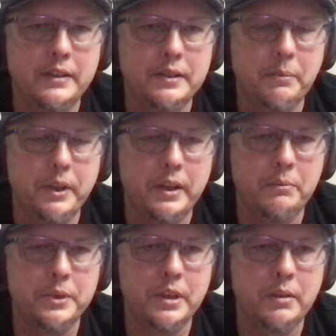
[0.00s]
something
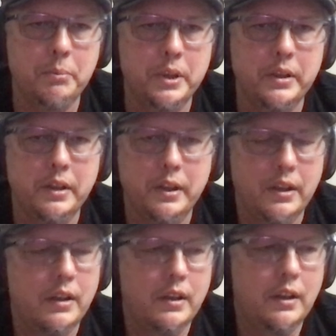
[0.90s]
comes up. But
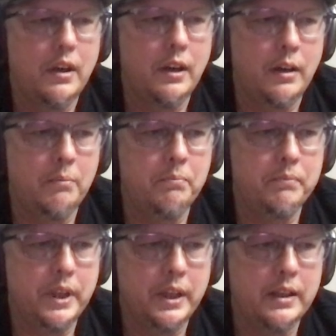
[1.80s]

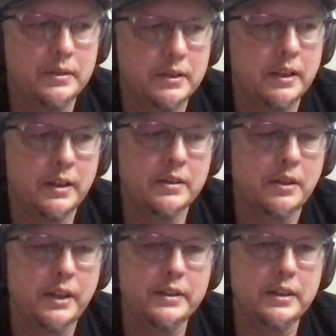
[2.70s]
it is
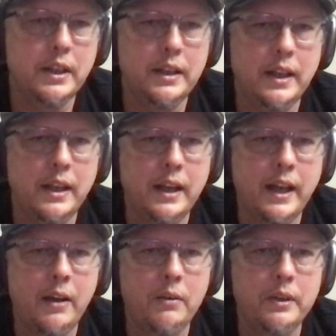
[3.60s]
crazy getting in and
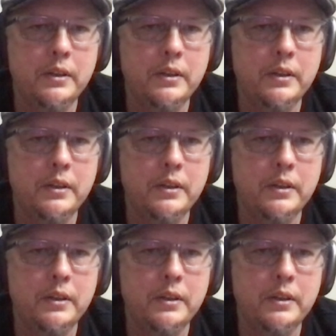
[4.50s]
out,